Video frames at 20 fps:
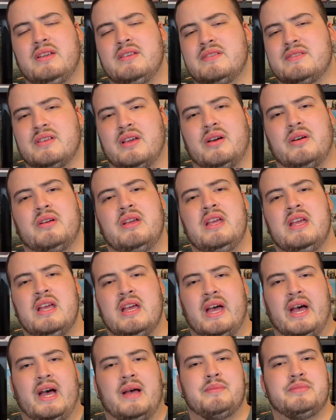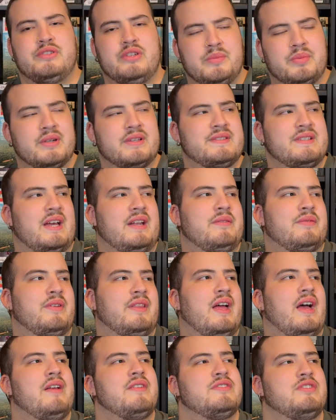So I'm super excited for
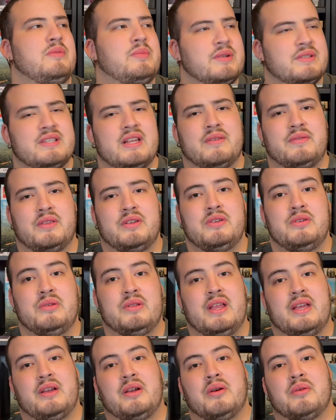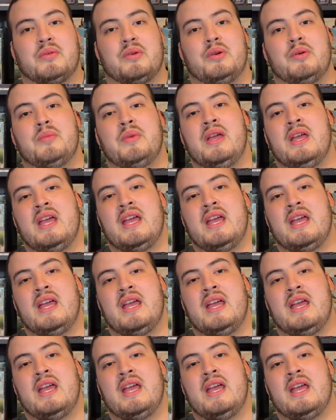that. Super excited for the new Lego room.